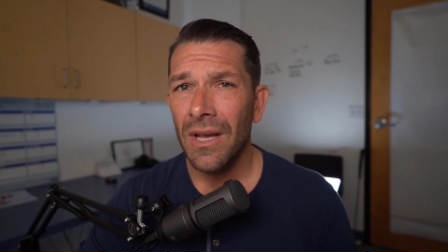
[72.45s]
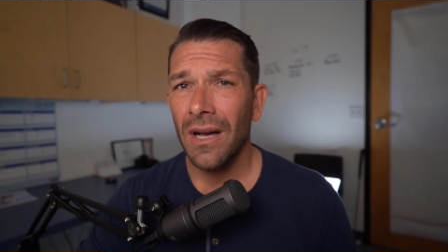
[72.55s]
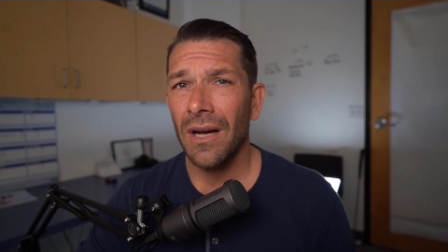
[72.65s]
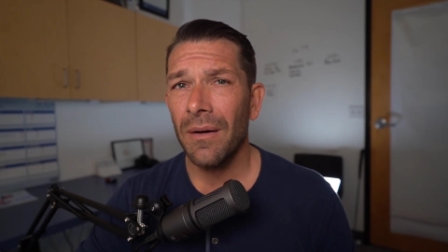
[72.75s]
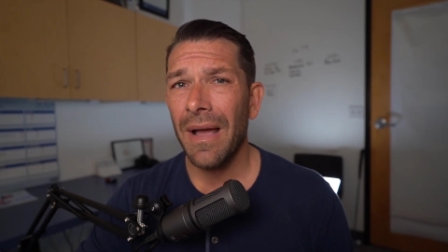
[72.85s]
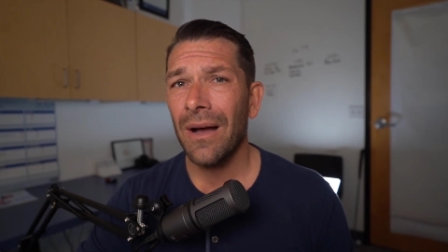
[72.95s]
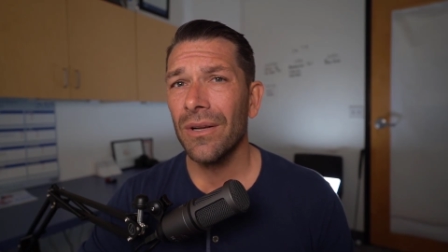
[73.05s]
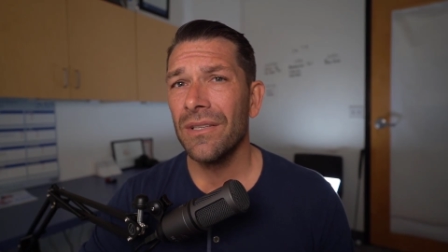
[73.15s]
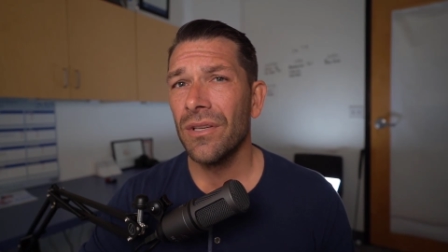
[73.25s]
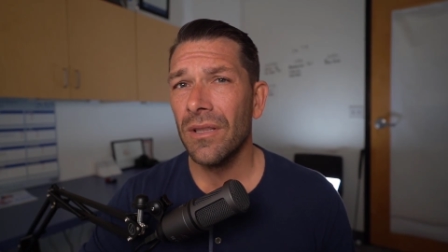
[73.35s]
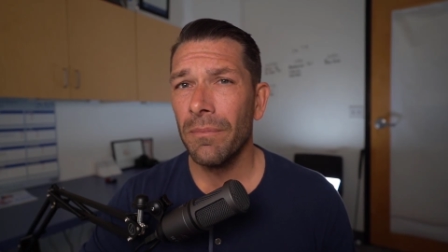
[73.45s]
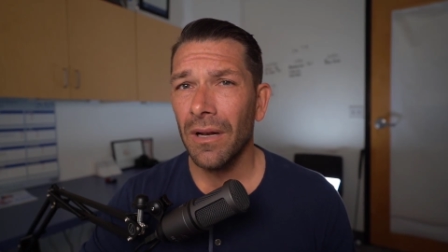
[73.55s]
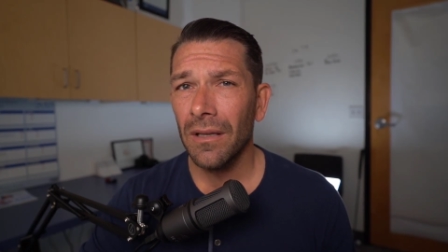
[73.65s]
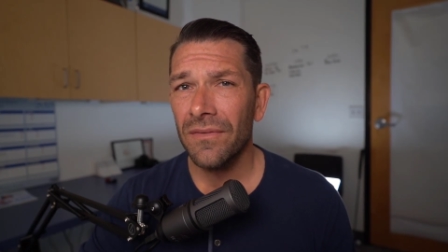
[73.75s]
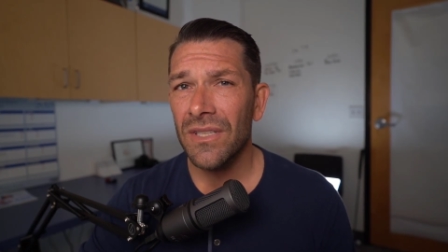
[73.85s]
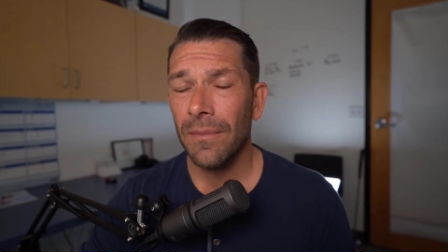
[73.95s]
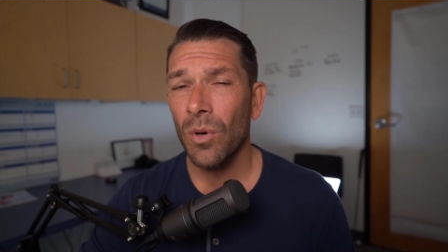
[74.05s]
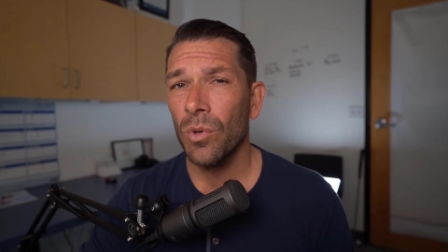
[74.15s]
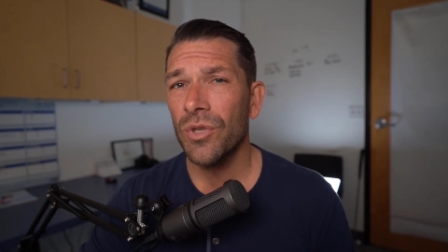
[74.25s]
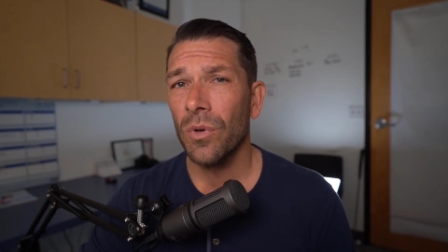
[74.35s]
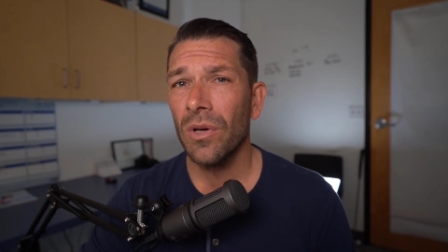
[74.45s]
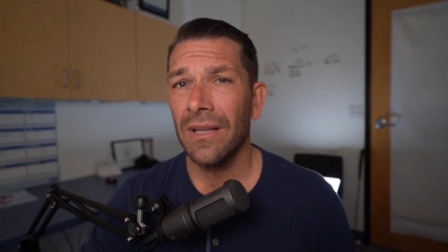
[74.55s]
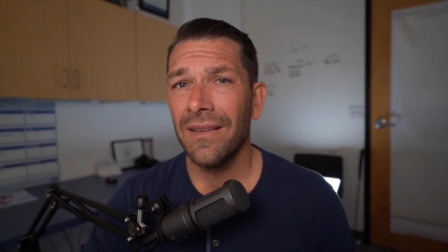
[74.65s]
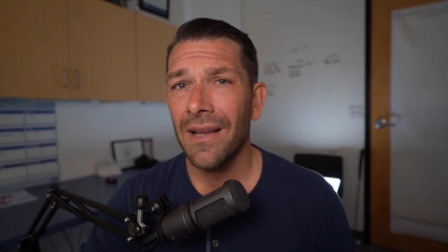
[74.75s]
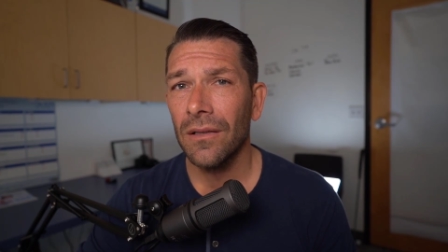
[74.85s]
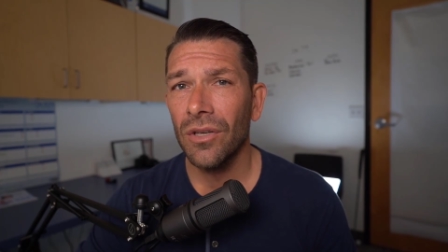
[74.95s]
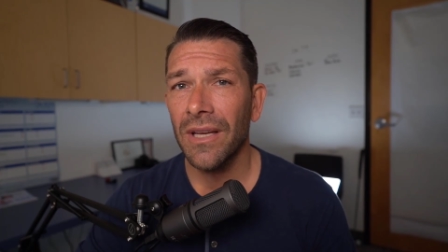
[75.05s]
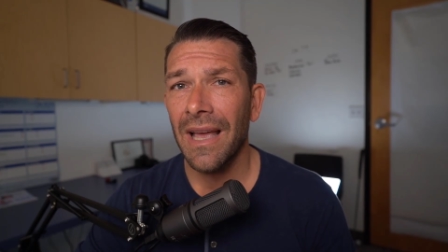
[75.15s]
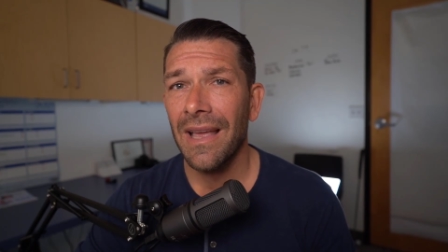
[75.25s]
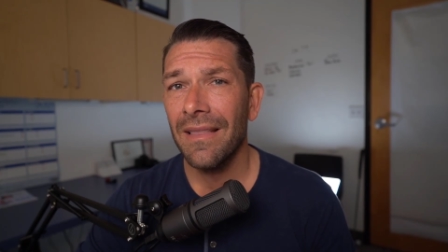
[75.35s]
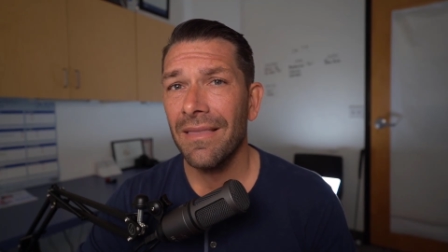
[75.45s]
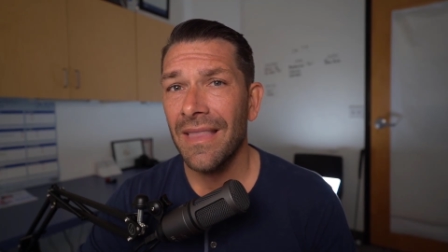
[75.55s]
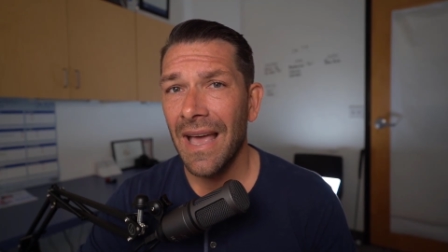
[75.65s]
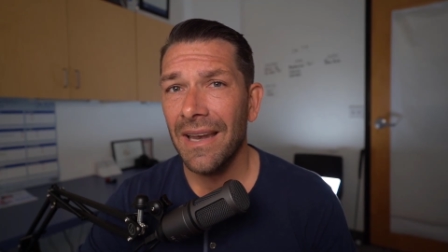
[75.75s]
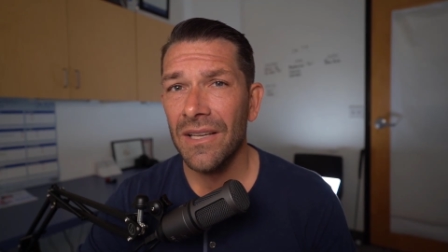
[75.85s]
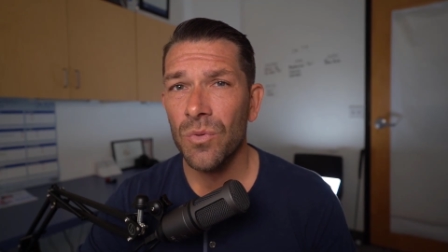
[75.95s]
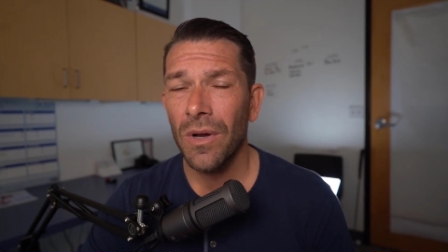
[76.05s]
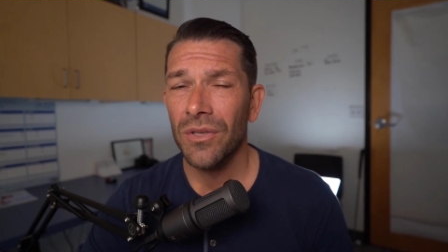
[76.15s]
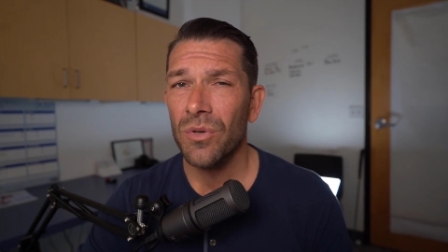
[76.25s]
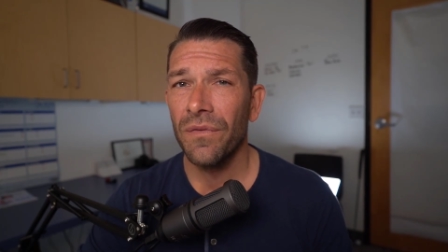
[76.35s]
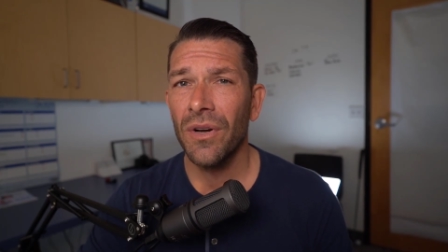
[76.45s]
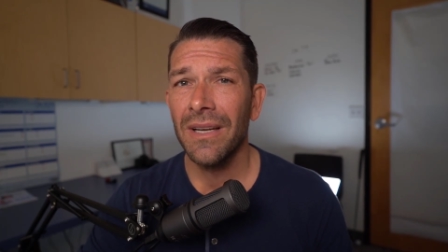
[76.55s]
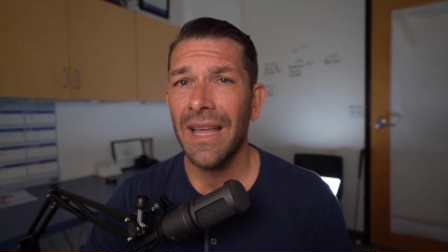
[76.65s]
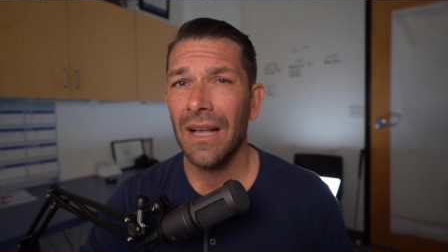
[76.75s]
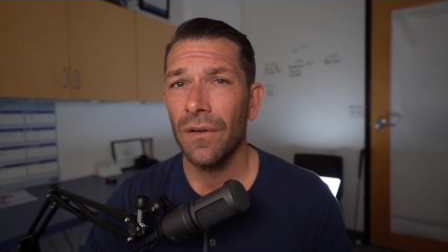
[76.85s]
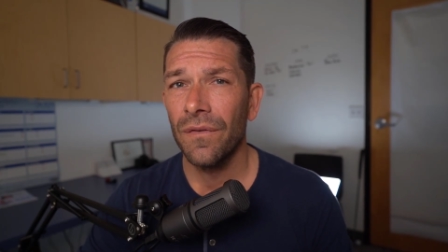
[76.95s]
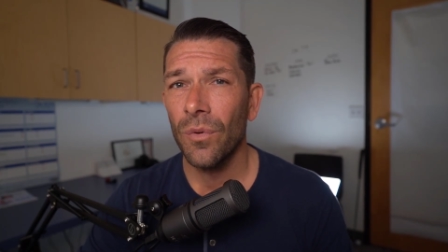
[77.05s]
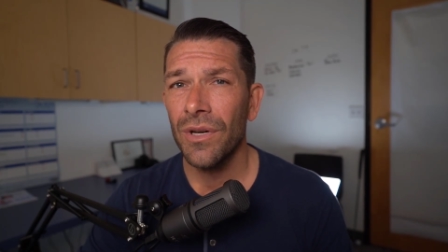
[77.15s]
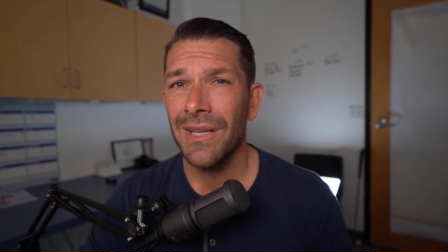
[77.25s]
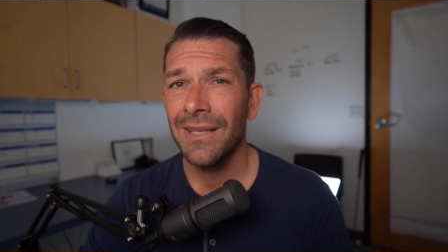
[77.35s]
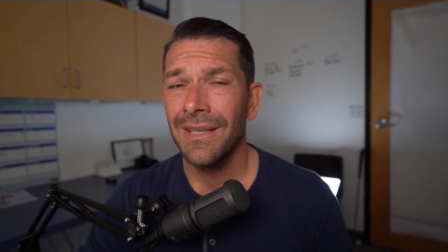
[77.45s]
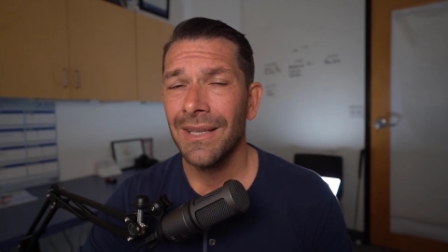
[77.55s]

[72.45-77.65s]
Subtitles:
out into the middle of summer, which we're going to take a look at that as well. So if you're in California,